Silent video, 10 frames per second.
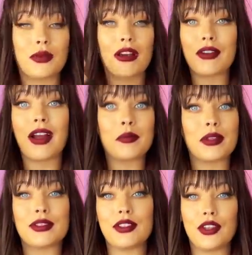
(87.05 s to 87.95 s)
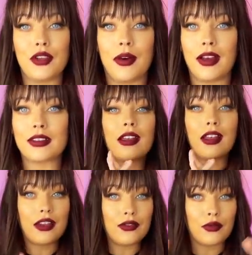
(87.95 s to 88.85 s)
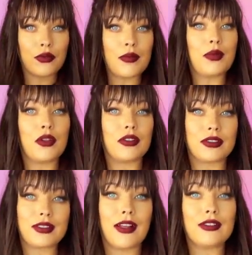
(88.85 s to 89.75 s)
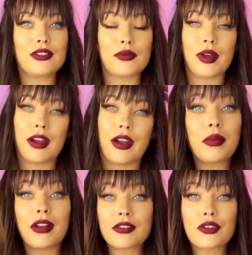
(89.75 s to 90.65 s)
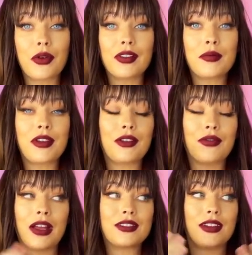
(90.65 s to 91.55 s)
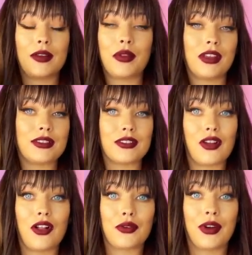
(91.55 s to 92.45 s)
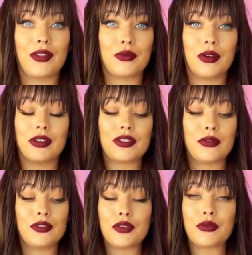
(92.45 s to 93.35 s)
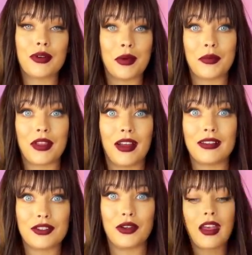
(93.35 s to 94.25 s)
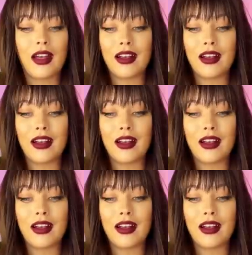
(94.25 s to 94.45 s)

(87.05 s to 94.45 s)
Whatever happens in the US kind of ripples elsewhere, but it's going to be affecting places all around the world, so do remember that too.